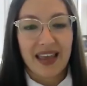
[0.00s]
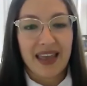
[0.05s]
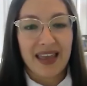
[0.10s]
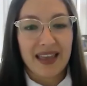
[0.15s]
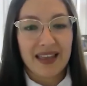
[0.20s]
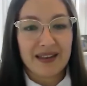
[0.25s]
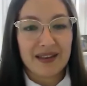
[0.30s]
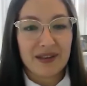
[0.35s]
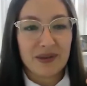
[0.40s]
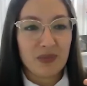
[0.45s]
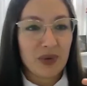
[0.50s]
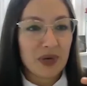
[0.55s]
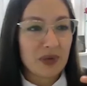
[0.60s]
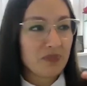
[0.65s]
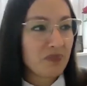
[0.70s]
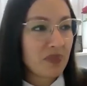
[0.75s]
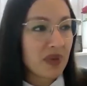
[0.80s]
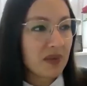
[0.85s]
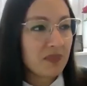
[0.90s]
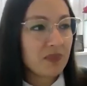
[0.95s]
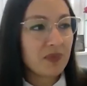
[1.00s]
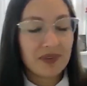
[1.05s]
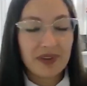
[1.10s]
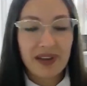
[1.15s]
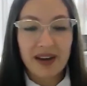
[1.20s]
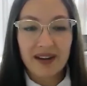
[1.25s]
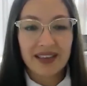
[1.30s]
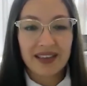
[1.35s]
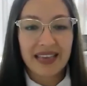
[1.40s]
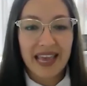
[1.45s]
and what people
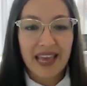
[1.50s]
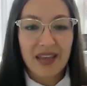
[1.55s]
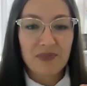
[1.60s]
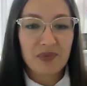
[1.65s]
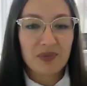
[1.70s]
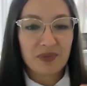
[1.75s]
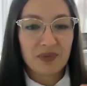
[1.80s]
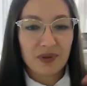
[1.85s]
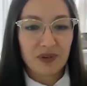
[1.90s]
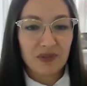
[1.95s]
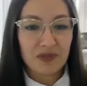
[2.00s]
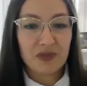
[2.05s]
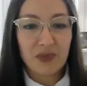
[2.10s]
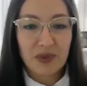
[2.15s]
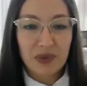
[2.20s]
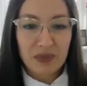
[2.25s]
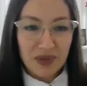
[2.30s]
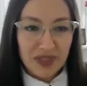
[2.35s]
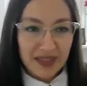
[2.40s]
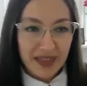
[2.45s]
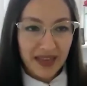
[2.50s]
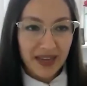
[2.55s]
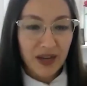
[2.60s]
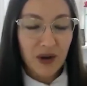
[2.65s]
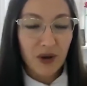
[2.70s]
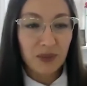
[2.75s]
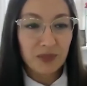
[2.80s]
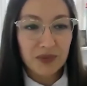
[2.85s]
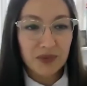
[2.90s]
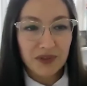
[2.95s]
are capable of doing when they
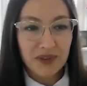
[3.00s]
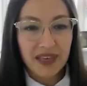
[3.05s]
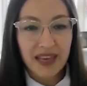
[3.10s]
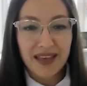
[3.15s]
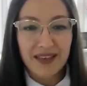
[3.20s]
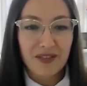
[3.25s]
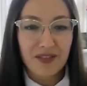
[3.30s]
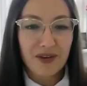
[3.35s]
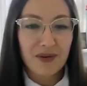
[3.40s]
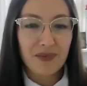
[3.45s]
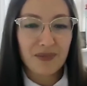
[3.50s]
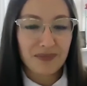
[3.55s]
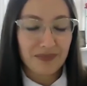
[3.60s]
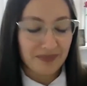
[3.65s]
come together.